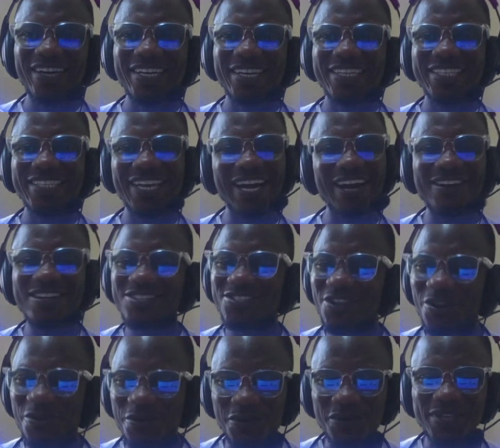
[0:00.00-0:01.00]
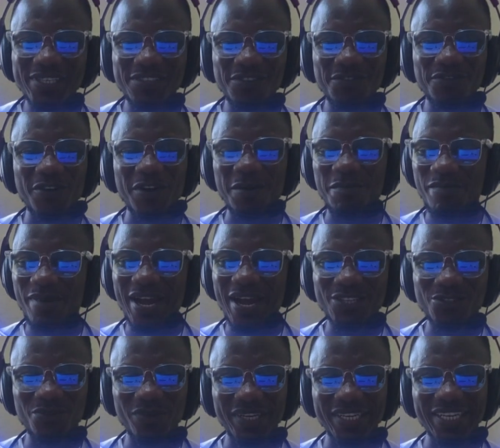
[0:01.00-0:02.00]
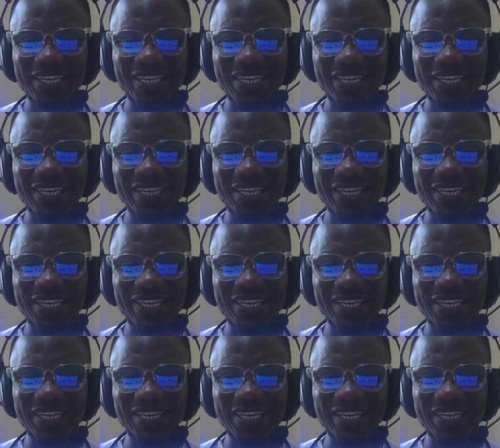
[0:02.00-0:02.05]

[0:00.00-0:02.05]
now it's not requesting for a password.